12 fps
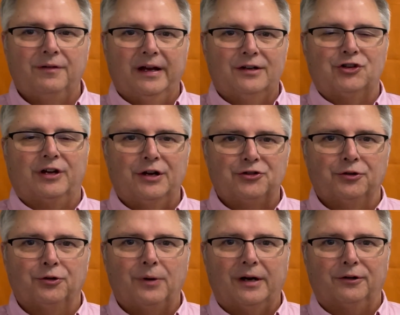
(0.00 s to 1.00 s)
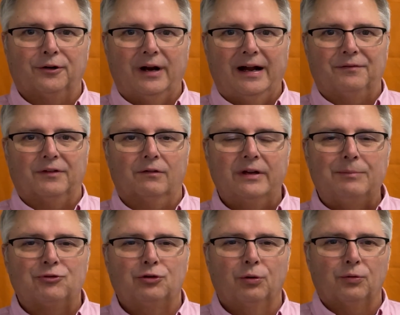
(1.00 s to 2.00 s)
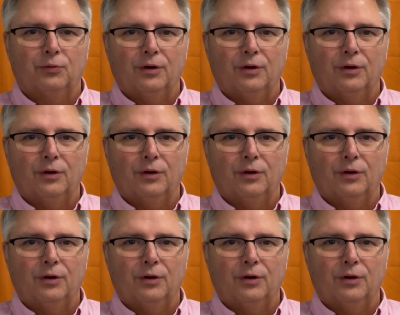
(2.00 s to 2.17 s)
the Education Director at the Leap School of